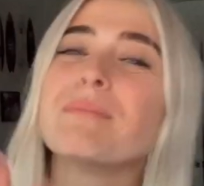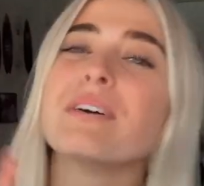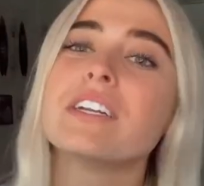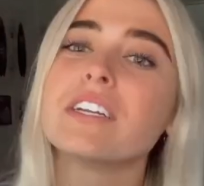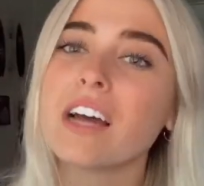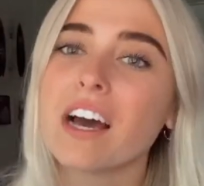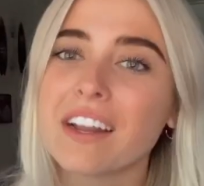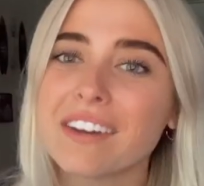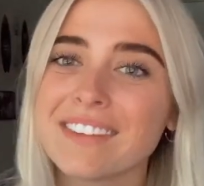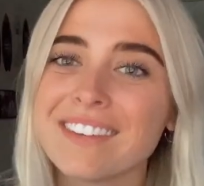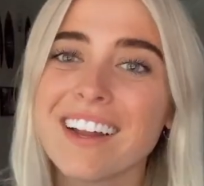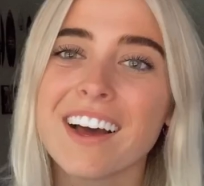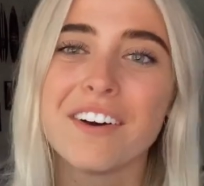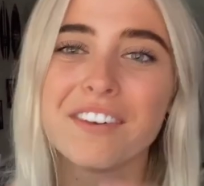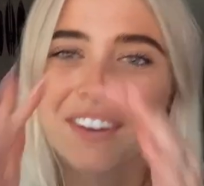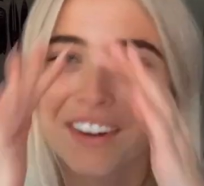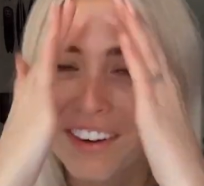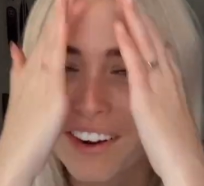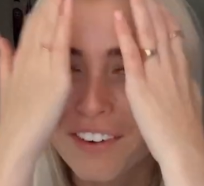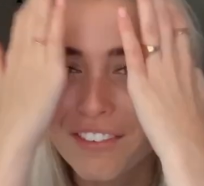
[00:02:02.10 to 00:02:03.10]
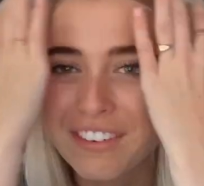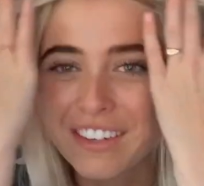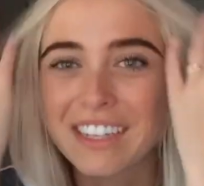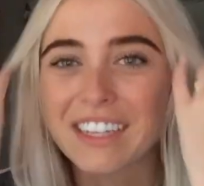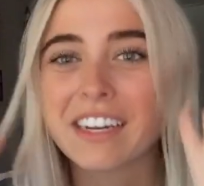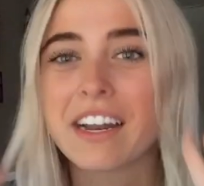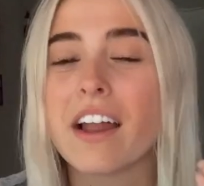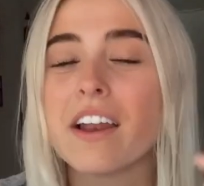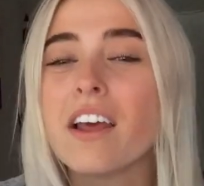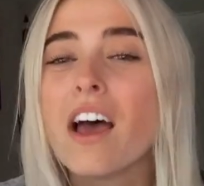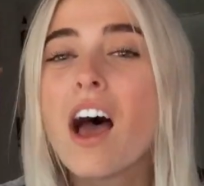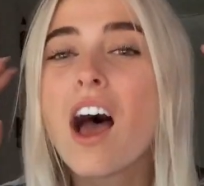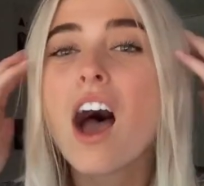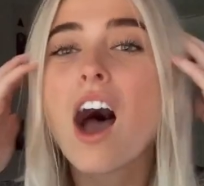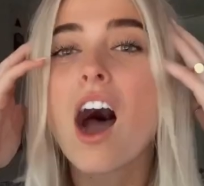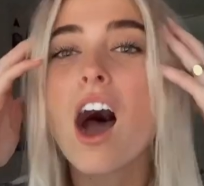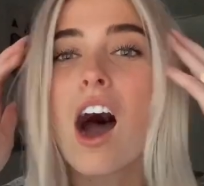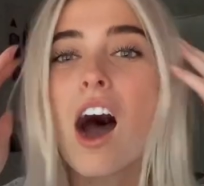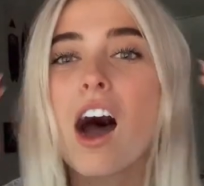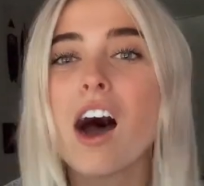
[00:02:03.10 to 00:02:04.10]
but none. No, no, no, really none.
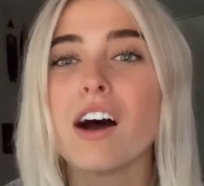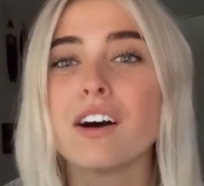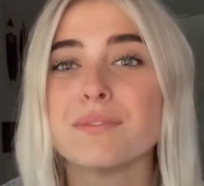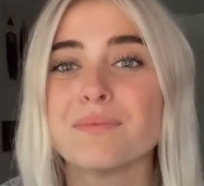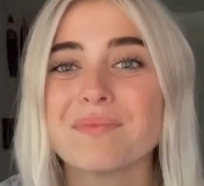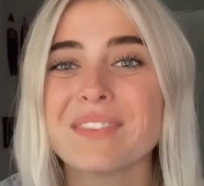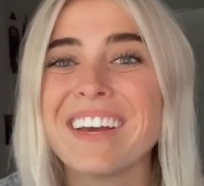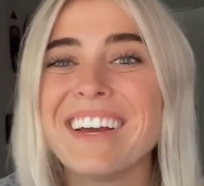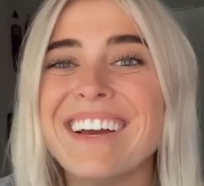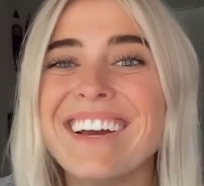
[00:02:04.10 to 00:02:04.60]
Um,